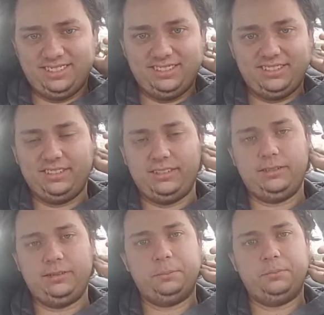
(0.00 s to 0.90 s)

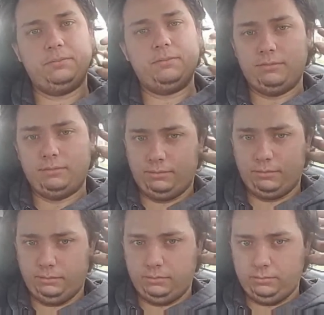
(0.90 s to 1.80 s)

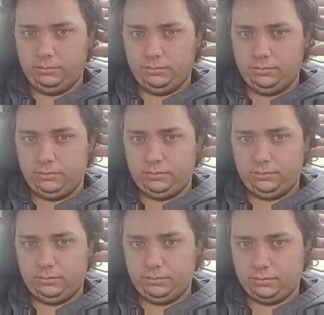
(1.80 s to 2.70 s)

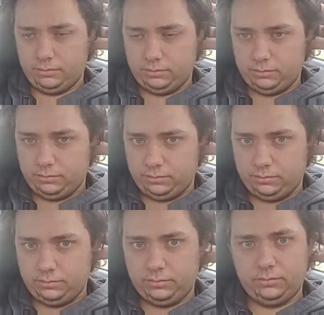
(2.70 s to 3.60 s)

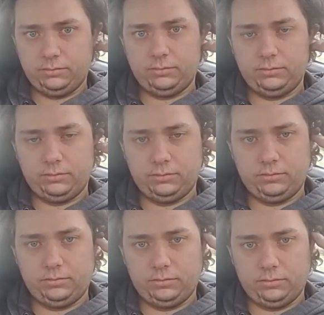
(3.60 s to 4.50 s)

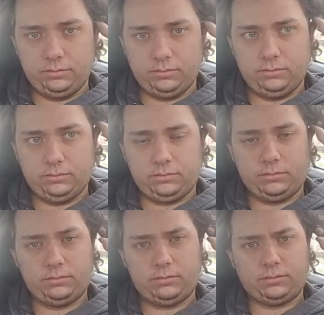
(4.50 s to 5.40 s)

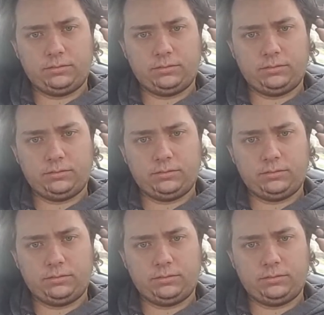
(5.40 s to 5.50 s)
This person isn't speaking.